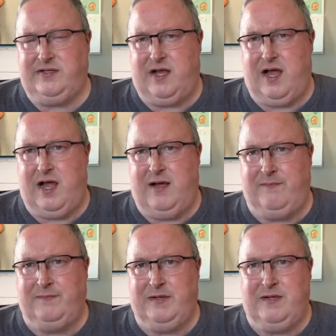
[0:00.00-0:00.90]

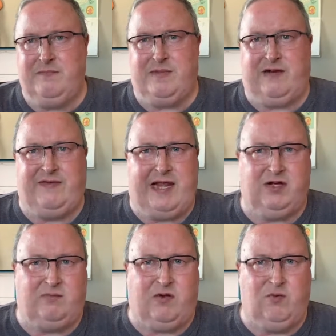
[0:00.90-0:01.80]
But I've had it
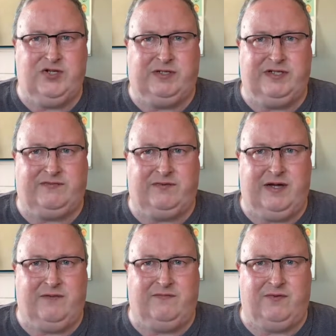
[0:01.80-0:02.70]
on my wish list
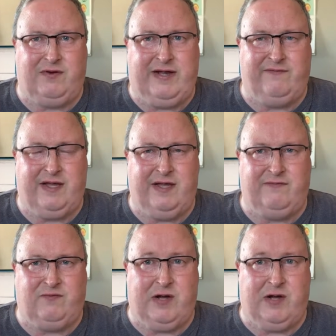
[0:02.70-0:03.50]
forever,